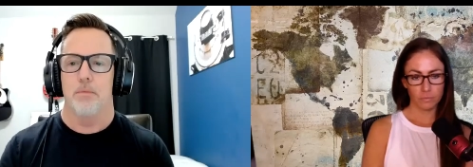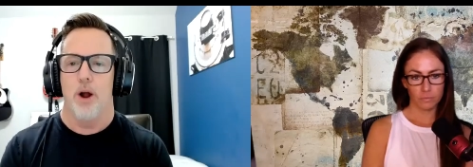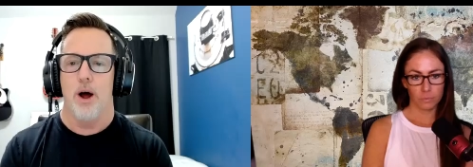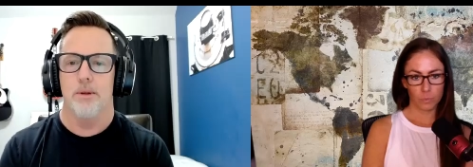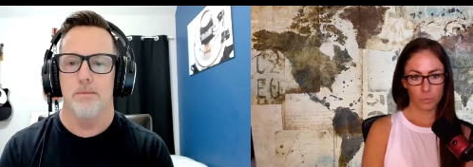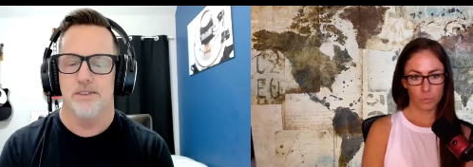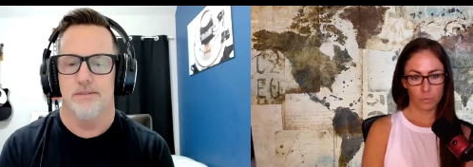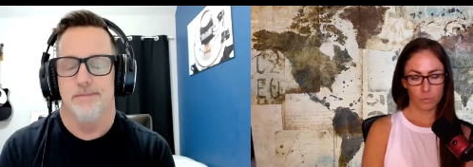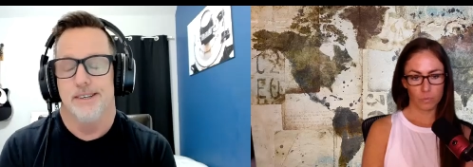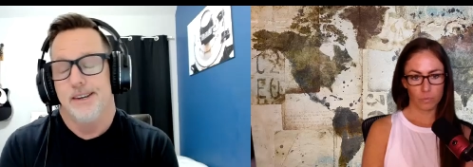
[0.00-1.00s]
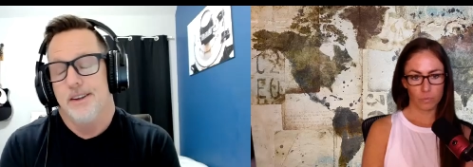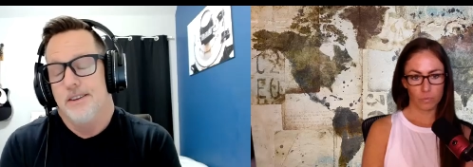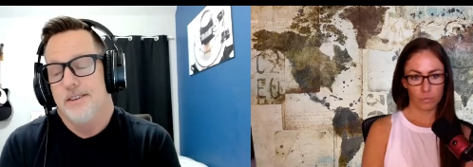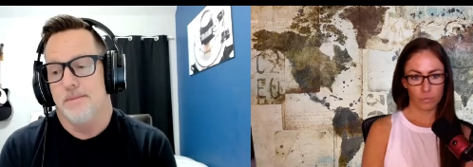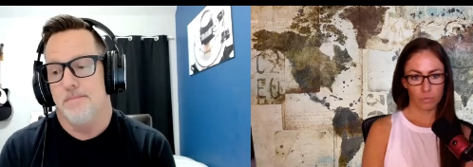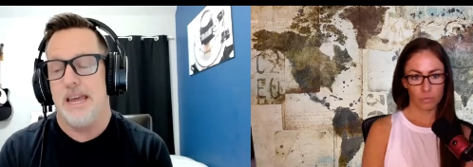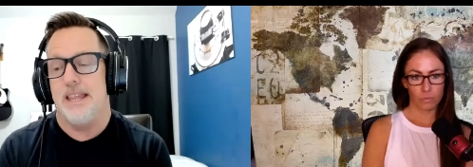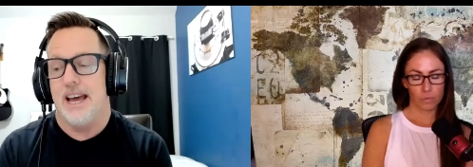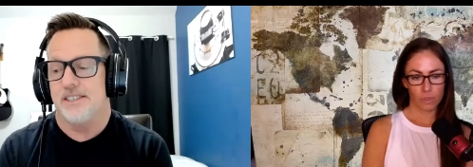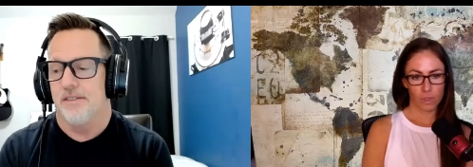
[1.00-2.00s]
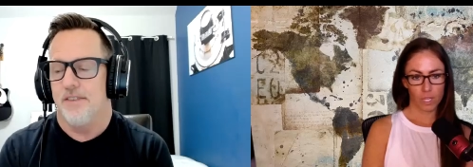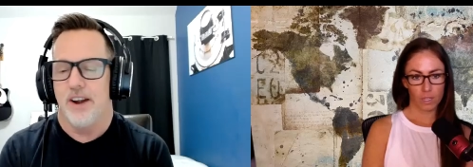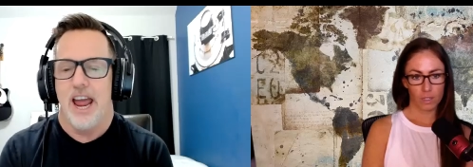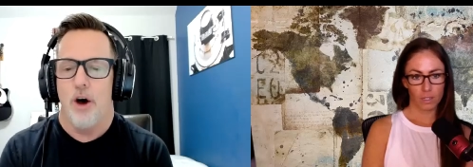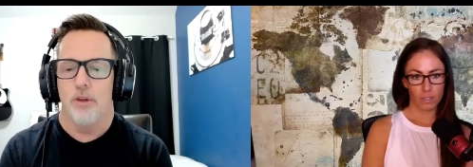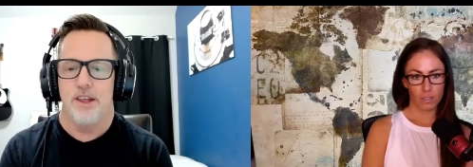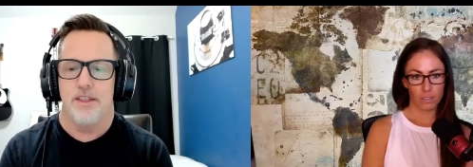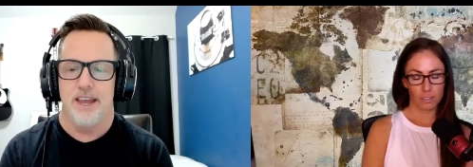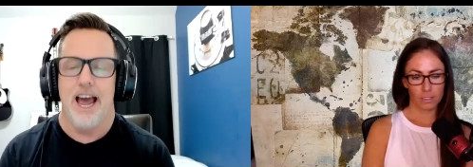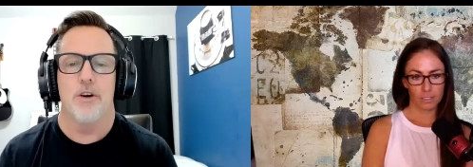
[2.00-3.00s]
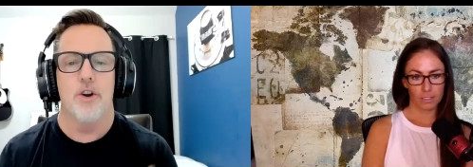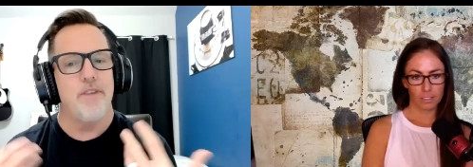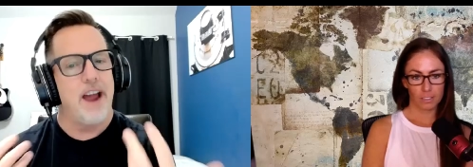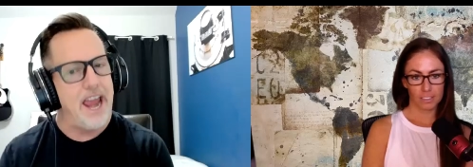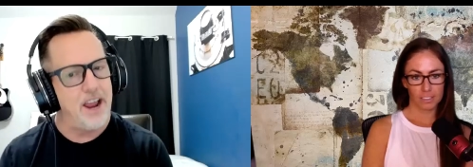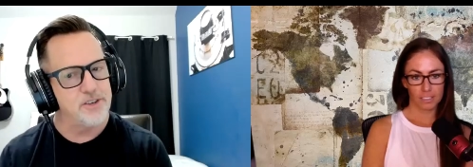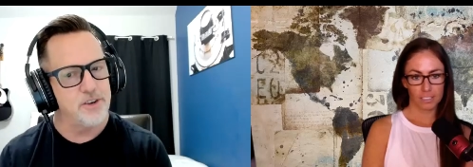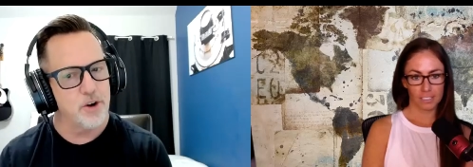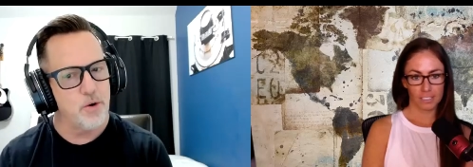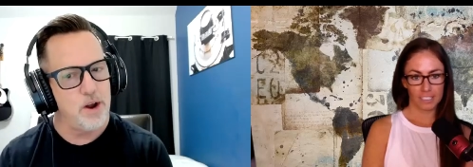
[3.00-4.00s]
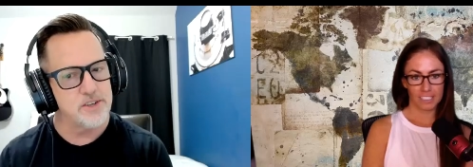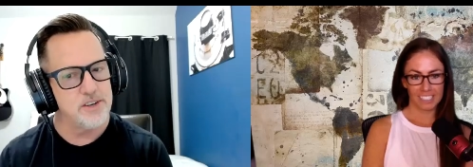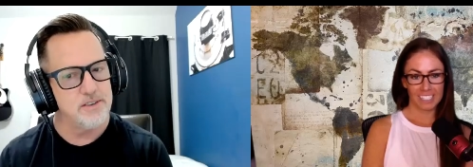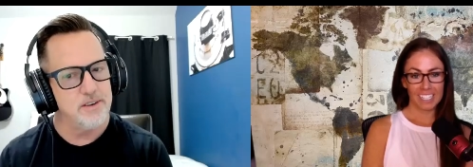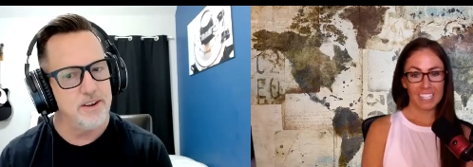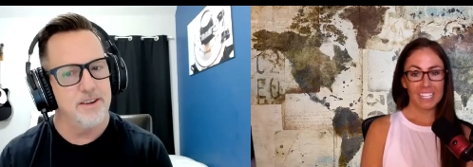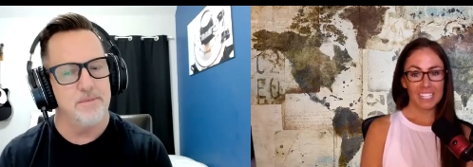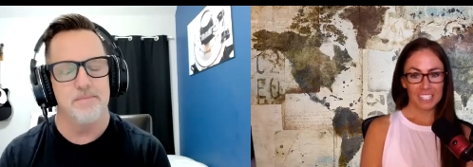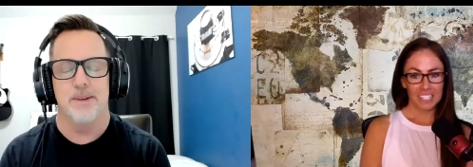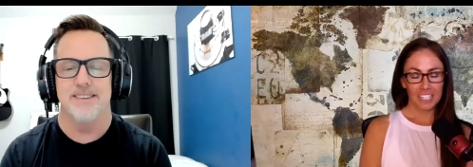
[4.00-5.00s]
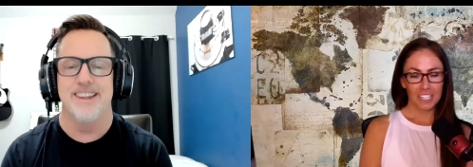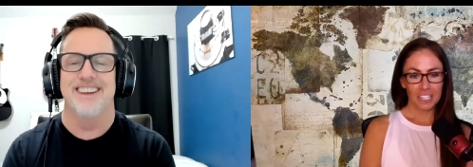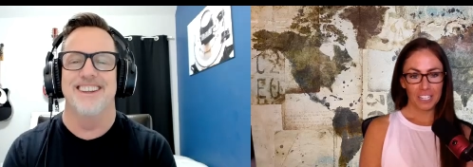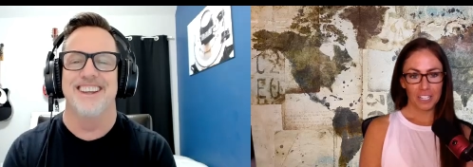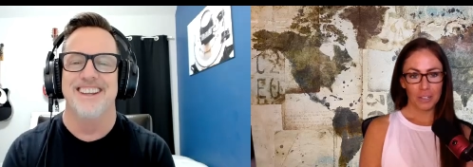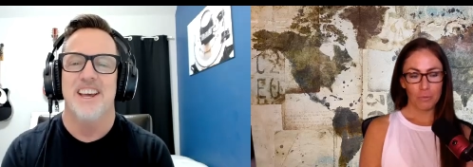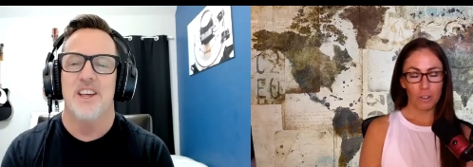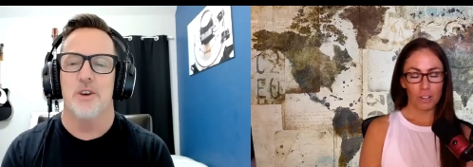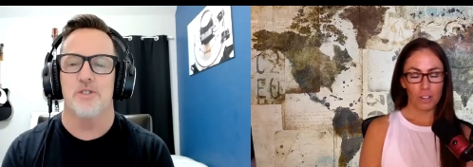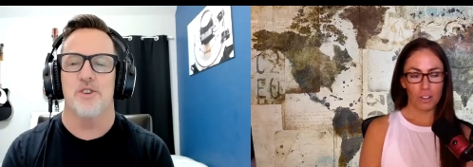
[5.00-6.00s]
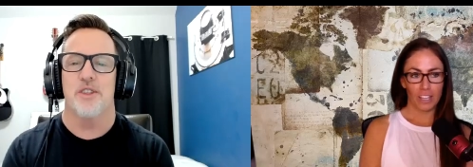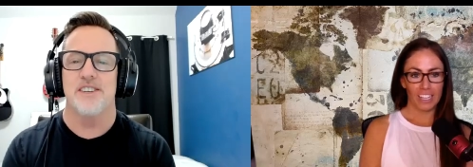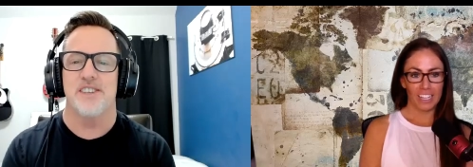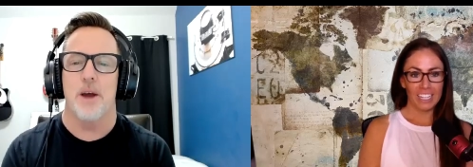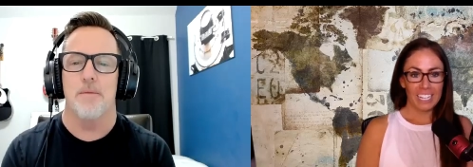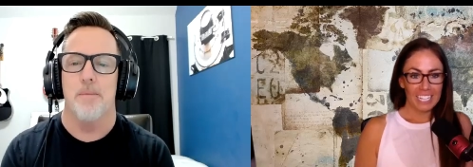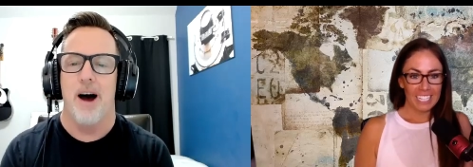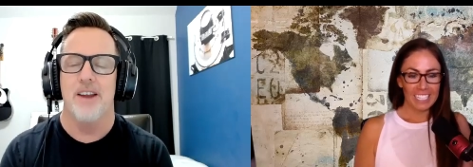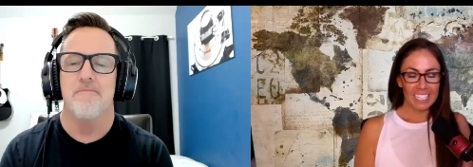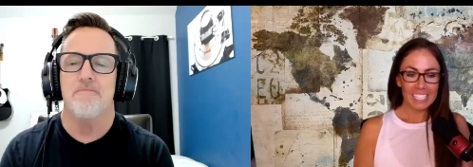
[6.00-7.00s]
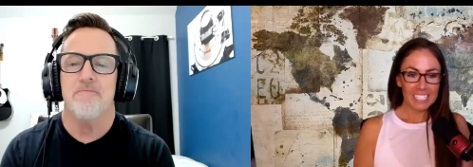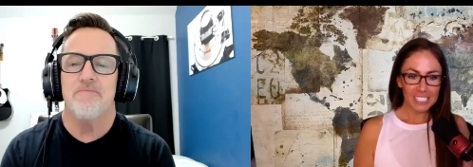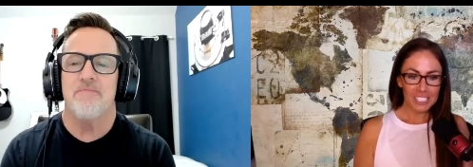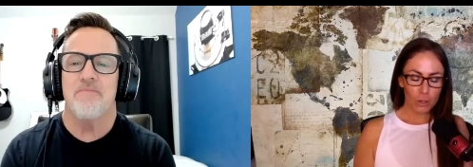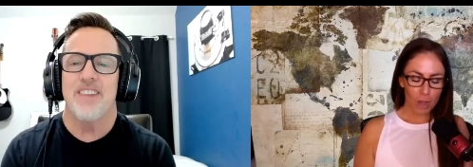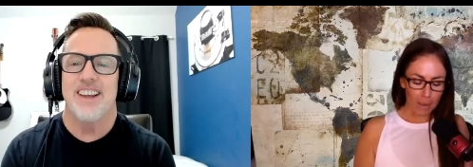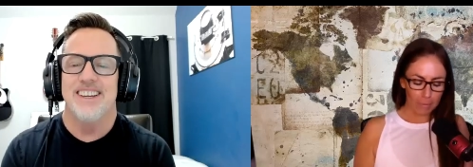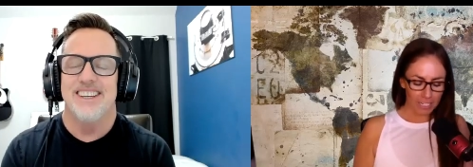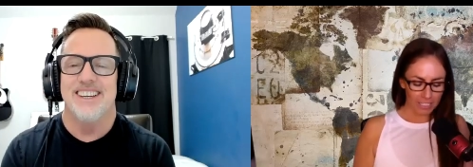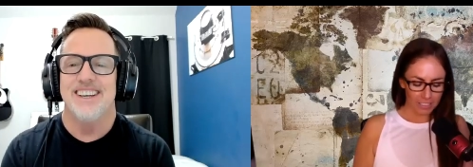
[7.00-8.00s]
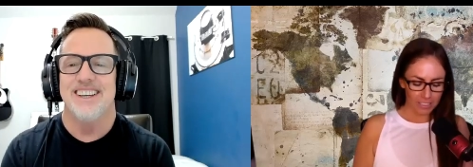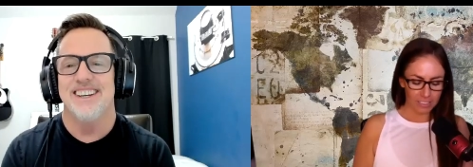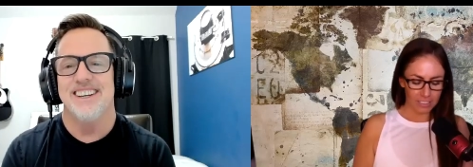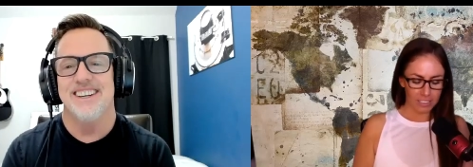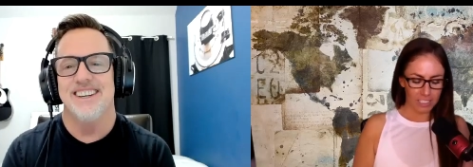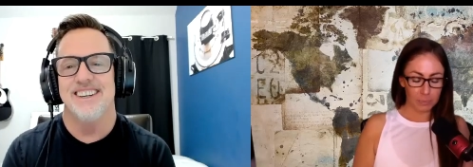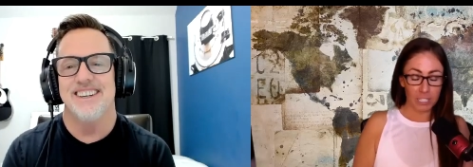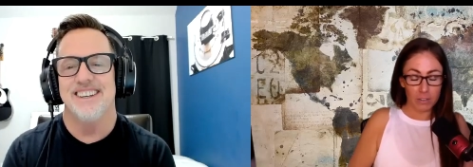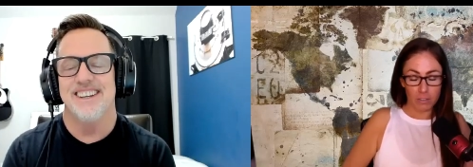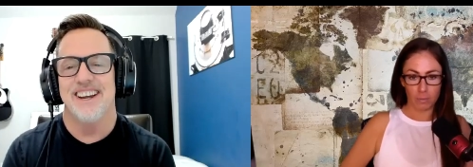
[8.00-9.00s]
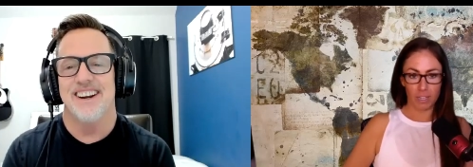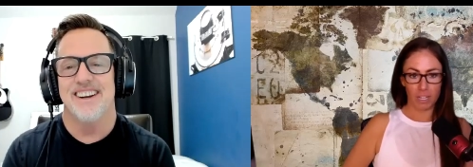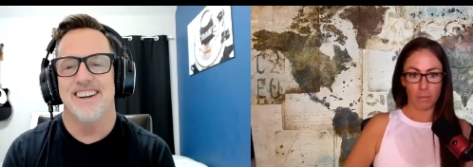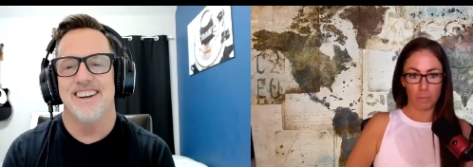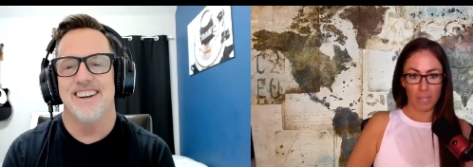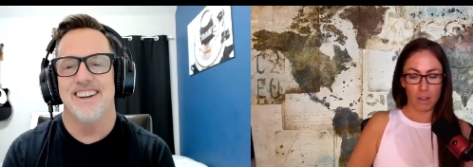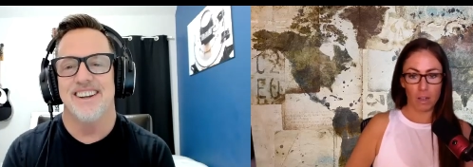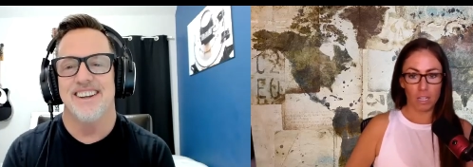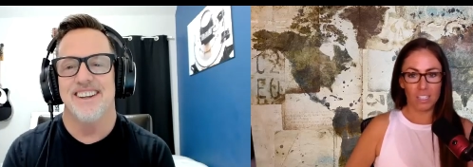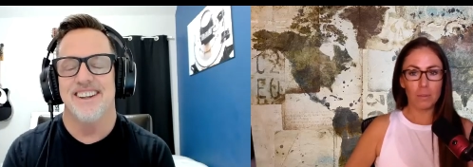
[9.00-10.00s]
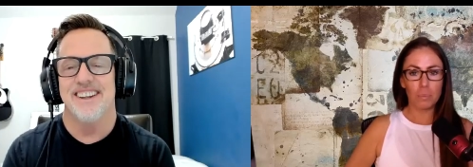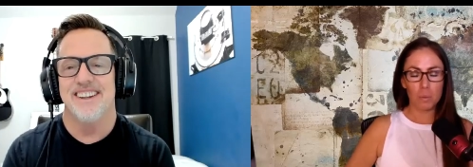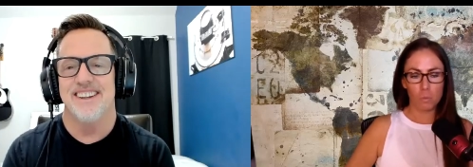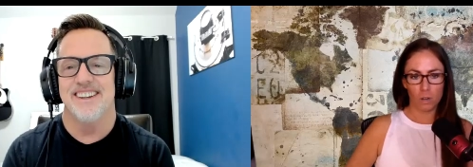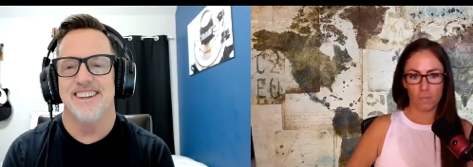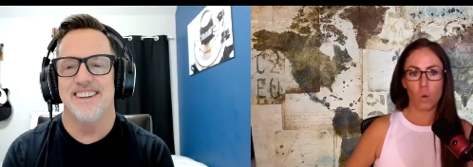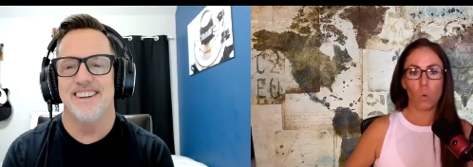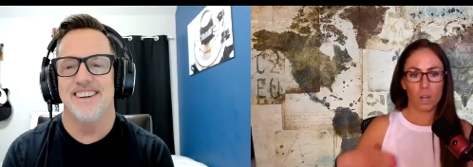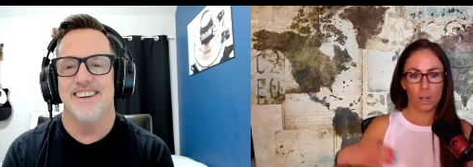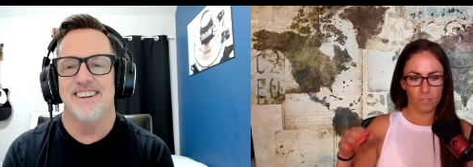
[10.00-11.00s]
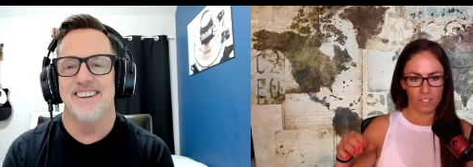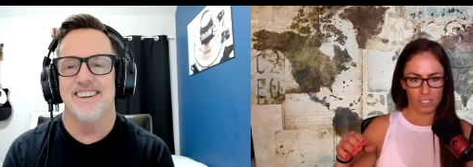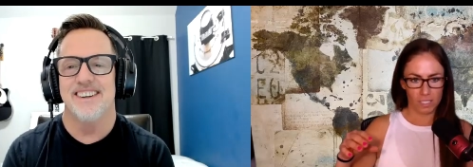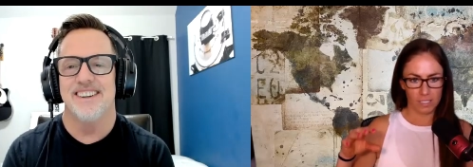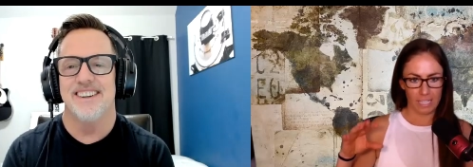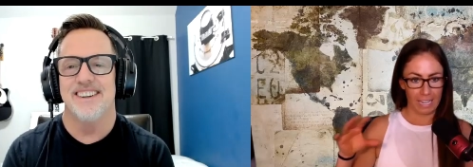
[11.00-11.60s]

Speaker 1: problems. And to me, that's a very healthy thing. I don't know if I answered your question, um, but well,
Speaker 2: those are the okay. things that come to mind. So I'm going to speak from a, about a little bit more of a quantum physics